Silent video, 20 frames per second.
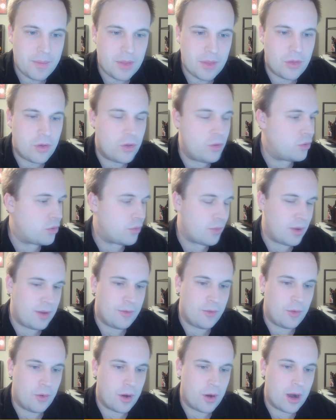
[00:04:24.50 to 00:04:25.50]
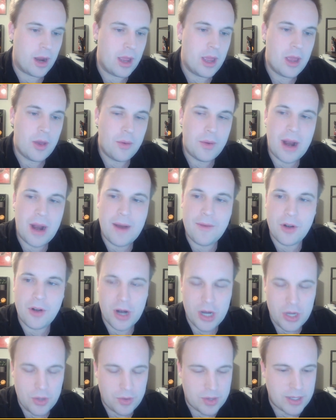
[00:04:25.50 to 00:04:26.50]
2, 3, 4,
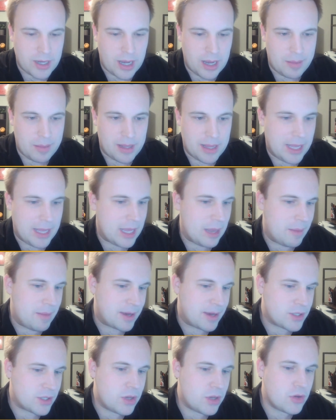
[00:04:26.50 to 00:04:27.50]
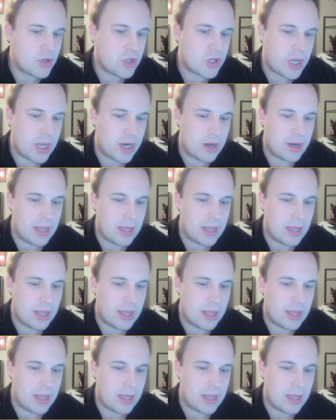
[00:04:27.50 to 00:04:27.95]
whatever. And you could talk about late game execution,